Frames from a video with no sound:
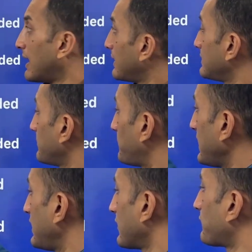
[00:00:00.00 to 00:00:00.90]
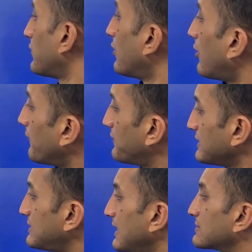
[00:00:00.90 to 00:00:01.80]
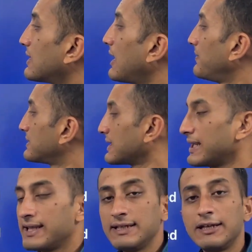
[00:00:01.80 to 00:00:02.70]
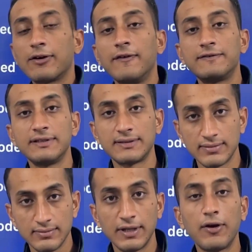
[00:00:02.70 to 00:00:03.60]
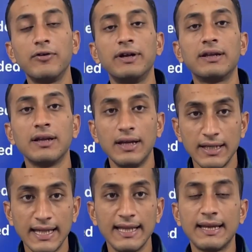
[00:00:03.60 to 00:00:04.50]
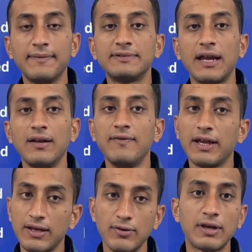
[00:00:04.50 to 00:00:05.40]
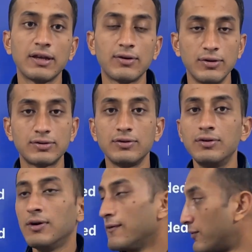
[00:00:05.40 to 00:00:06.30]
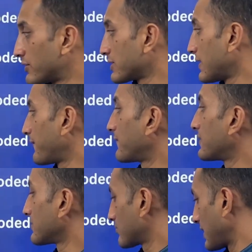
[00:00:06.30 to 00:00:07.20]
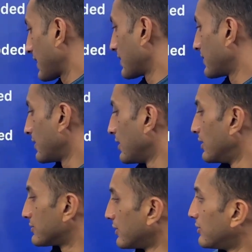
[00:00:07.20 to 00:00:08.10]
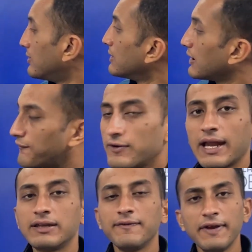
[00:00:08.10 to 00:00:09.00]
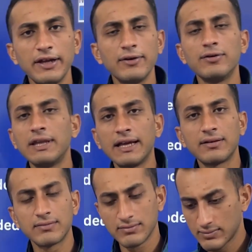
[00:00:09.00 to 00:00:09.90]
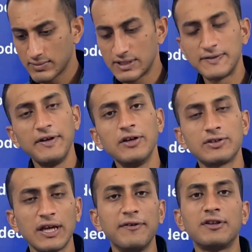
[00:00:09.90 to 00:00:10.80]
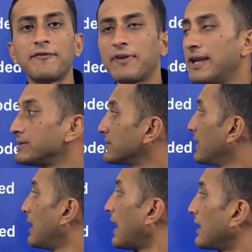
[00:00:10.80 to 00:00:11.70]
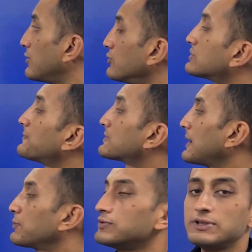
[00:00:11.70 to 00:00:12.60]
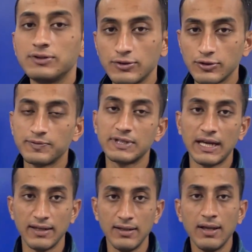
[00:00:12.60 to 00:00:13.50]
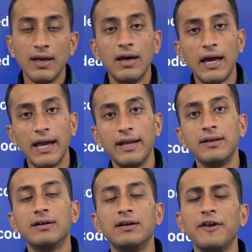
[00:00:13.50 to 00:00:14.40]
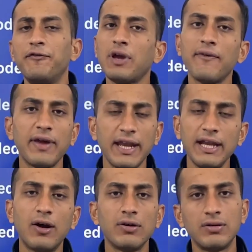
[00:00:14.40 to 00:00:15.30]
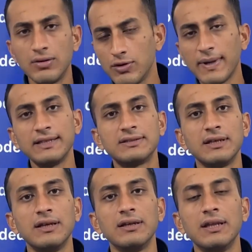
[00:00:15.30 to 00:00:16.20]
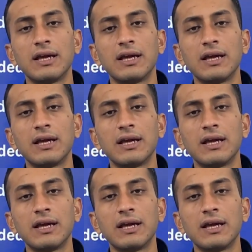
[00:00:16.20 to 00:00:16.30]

and the PDF of this lecture I'll be sharing in the deck courses decoded Telegram channel where you can go through whatever I've taken. So, if you like the video, do like this video, share with your friends, and do subscribe to this YouTube channel. And if you have any doubt, do mention in the